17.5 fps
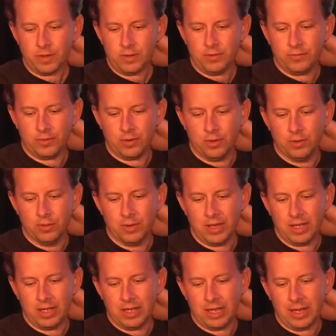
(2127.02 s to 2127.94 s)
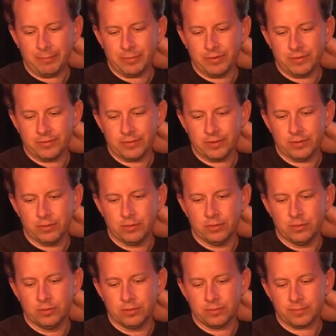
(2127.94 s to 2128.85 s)
so up
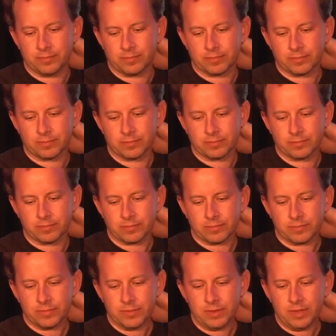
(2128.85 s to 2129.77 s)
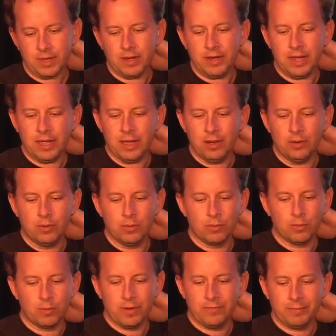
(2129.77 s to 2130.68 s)
until now,
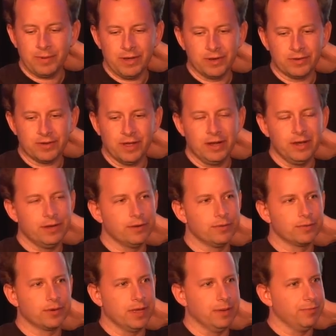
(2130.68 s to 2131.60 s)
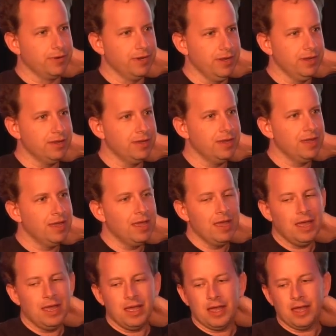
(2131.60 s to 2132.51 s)
we've been a tiny little company.
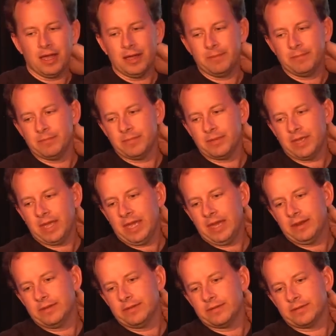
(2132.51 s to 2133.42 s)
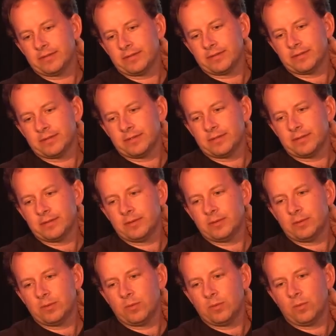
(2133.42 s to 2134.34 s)
Um, and
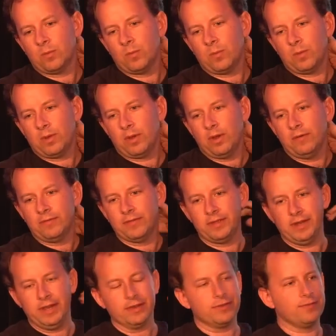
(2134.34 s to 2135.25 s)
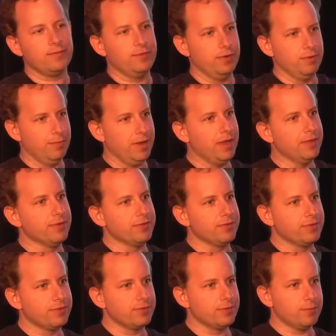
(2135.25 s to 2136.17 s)
over the next few
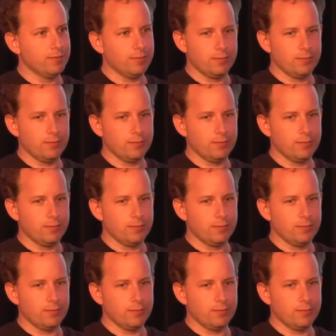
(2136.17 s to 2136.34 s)
months,